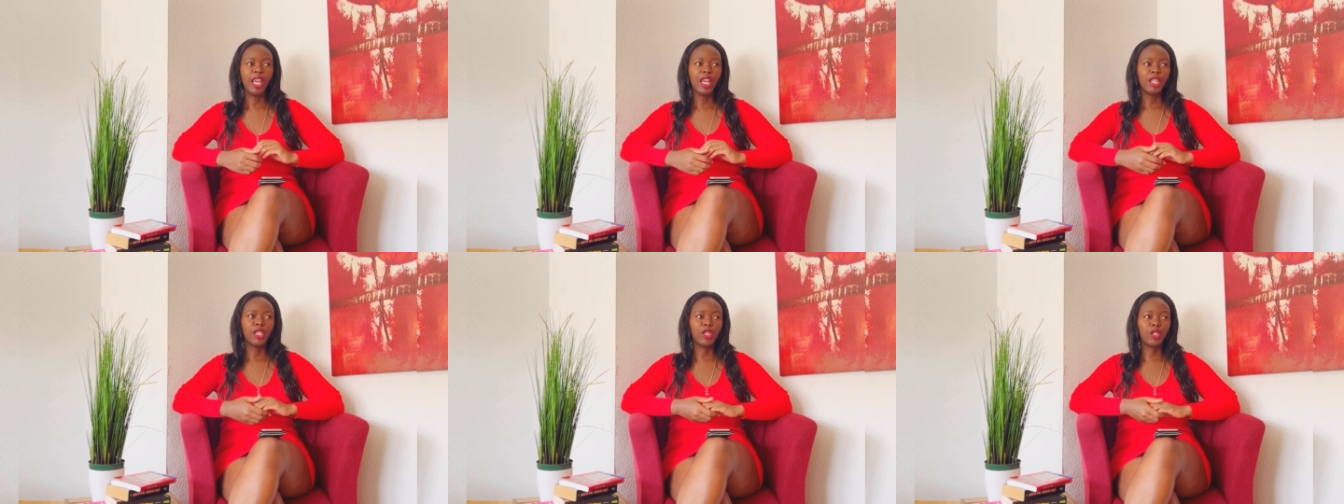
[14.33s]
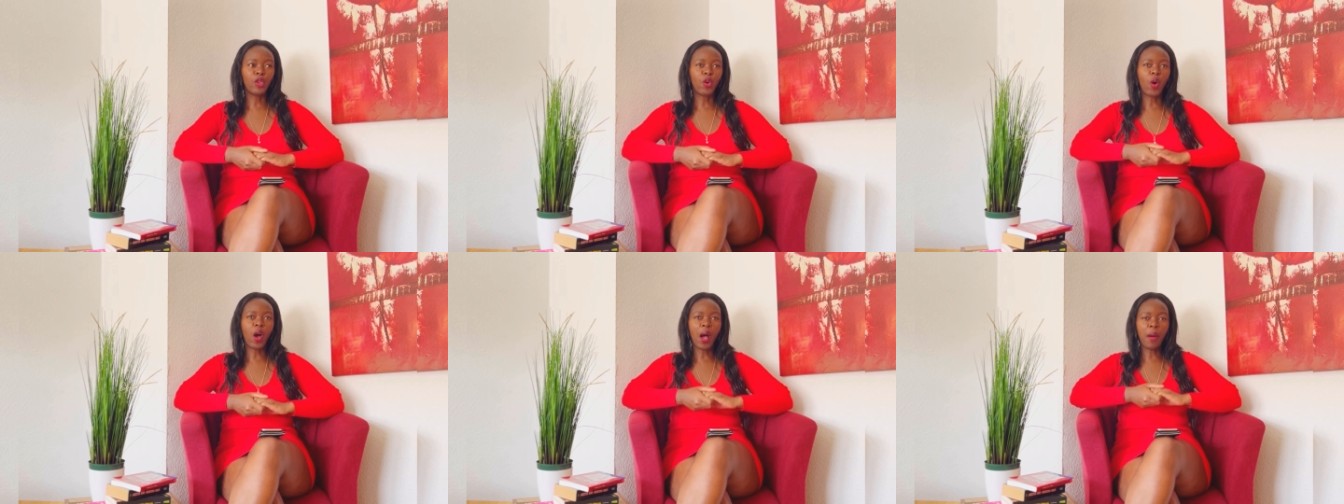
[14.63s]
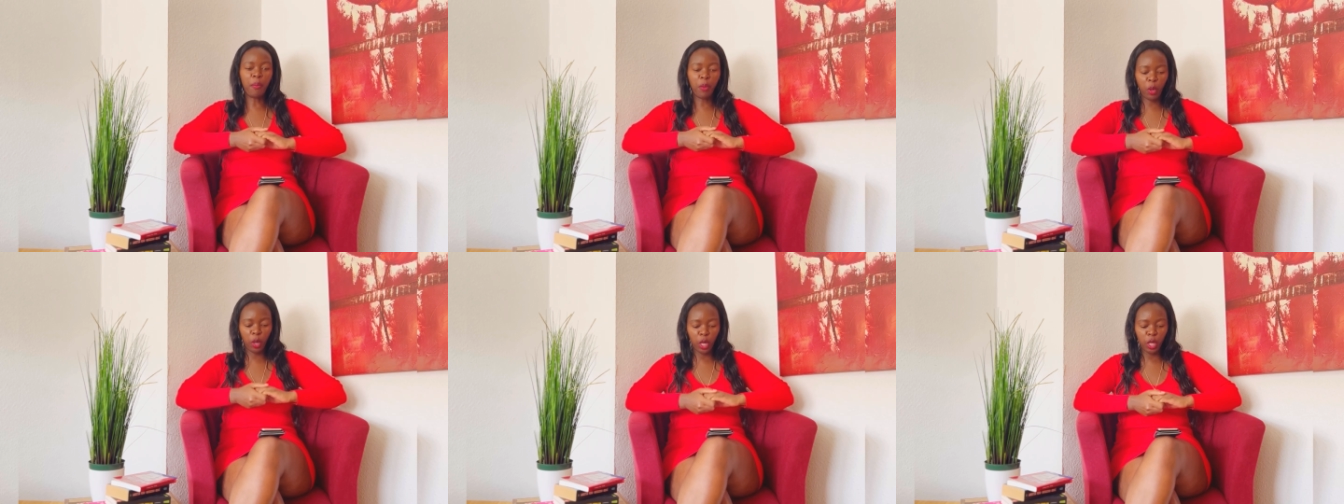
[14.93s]
So
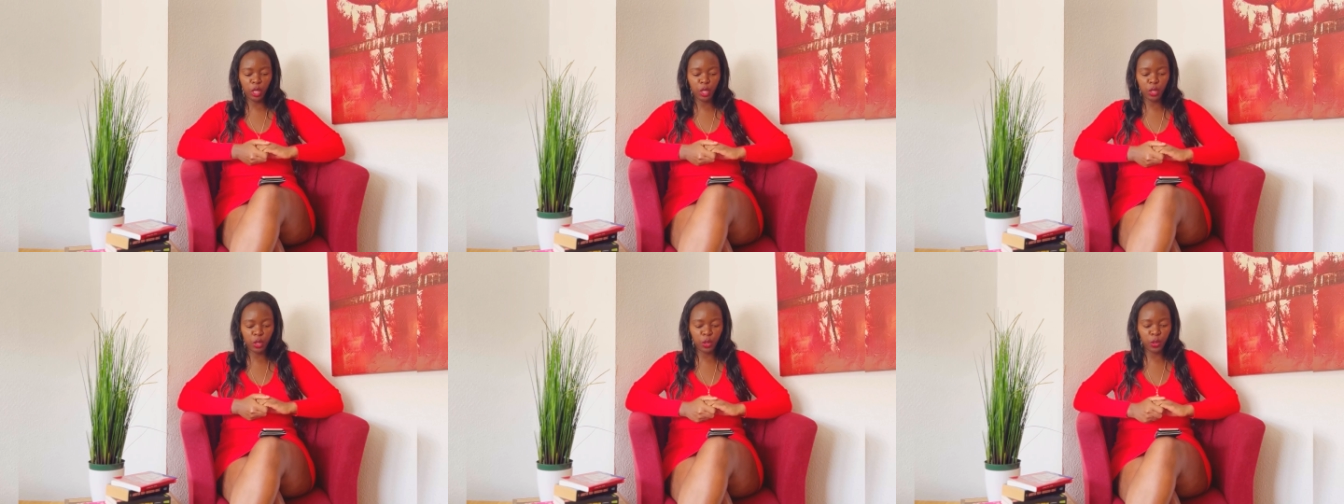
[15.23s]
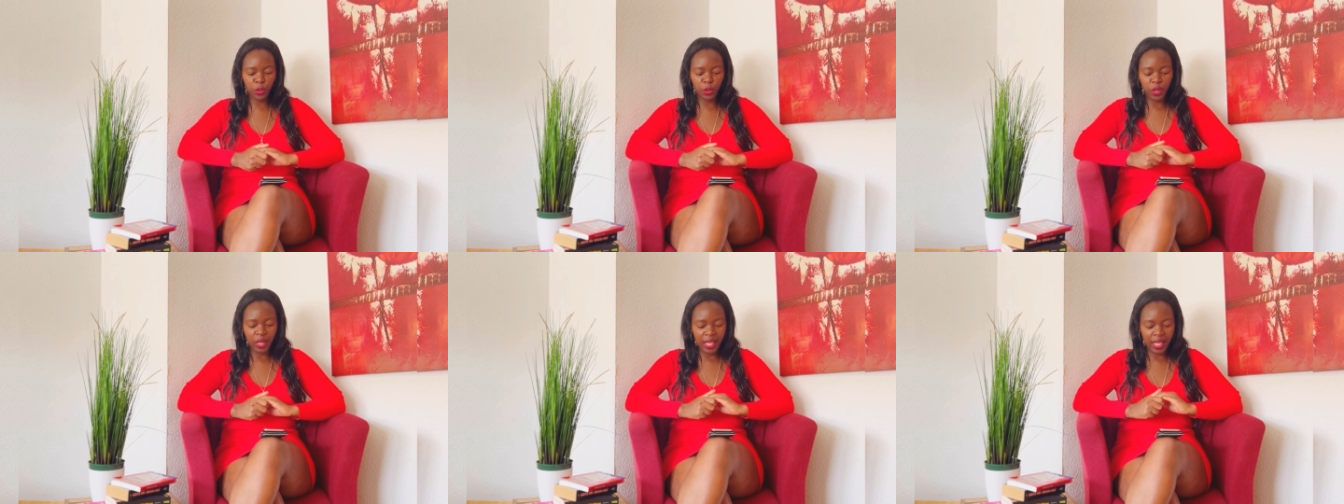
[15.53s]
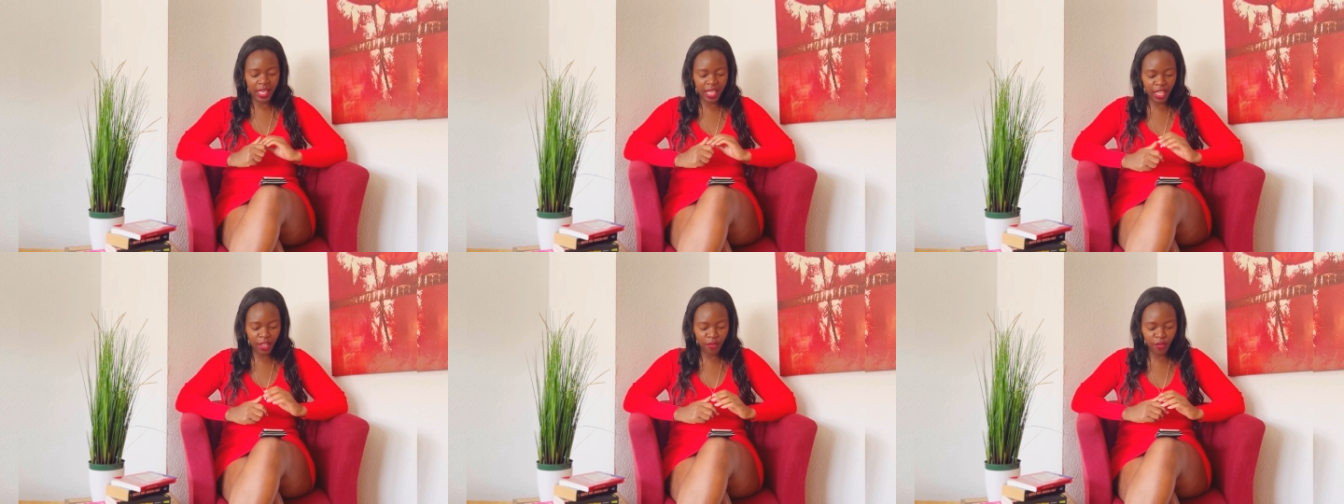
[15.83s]
I'm going to
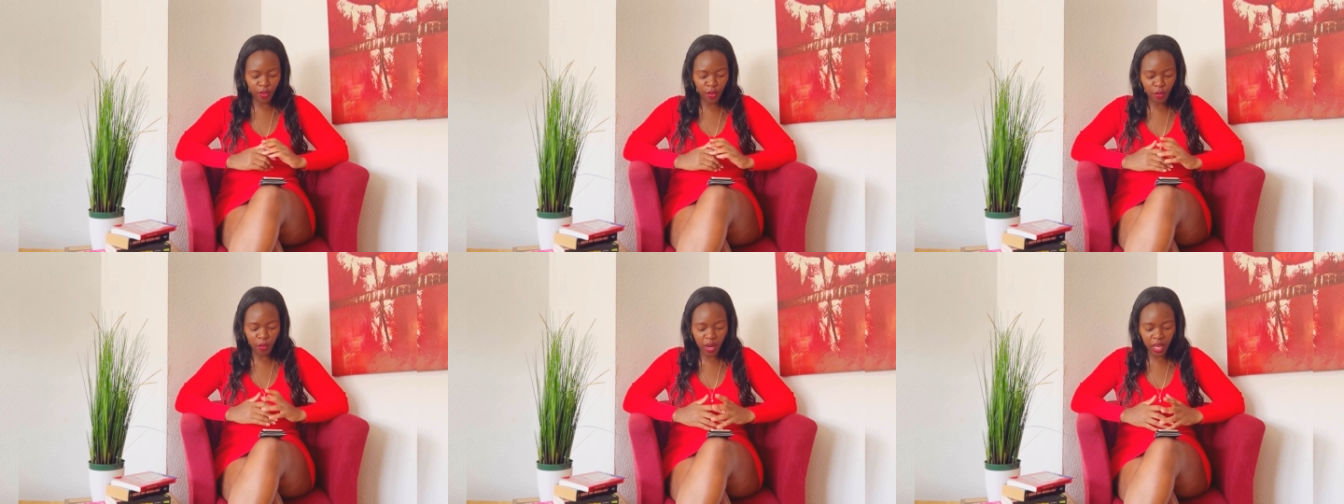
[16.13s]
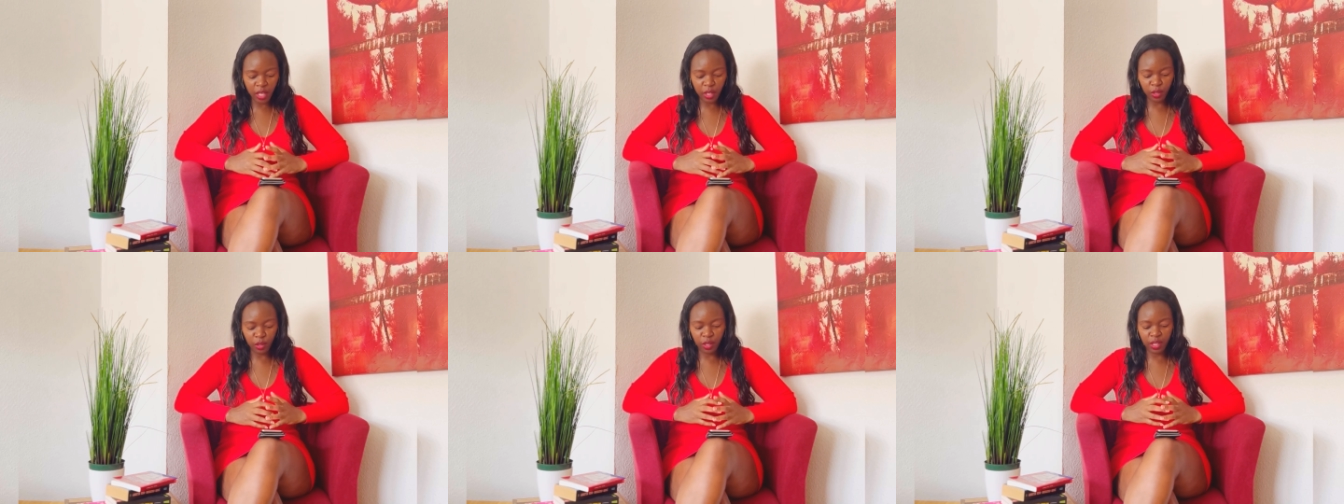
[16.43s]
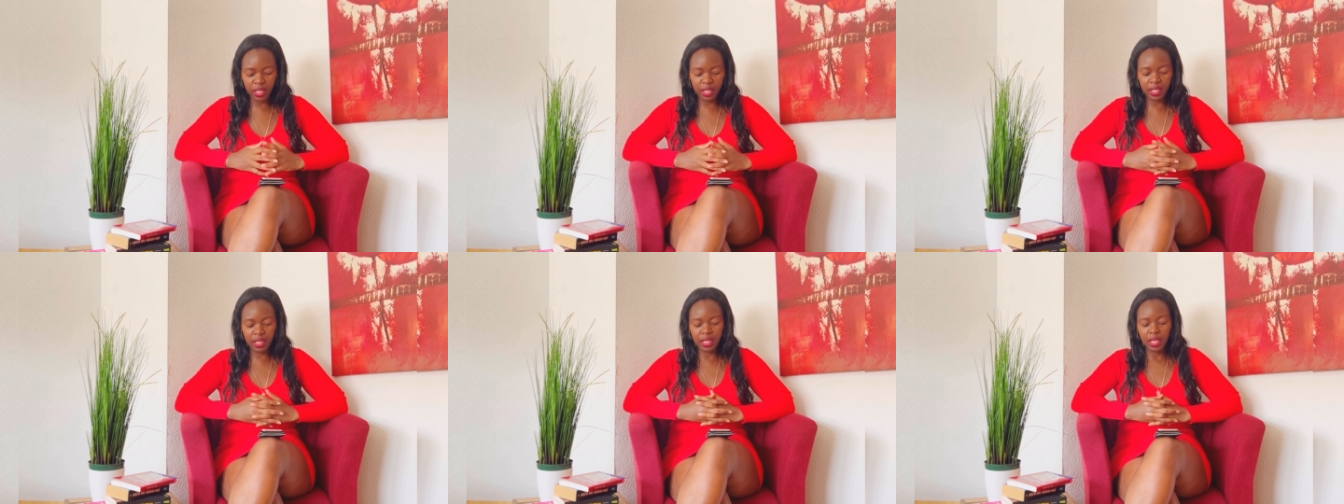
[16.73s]
give you
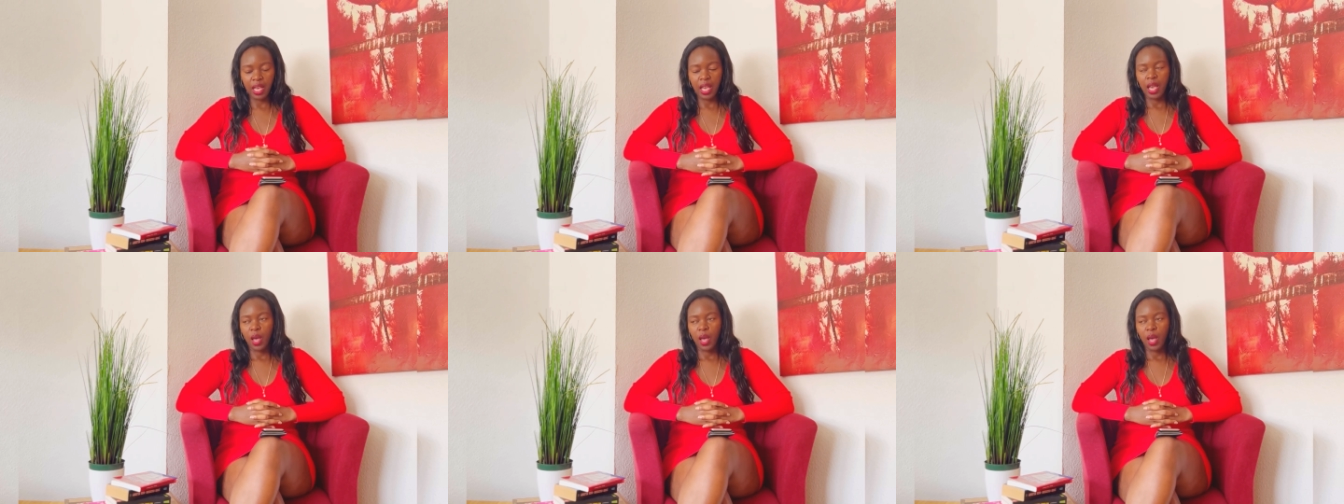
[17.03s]
reasons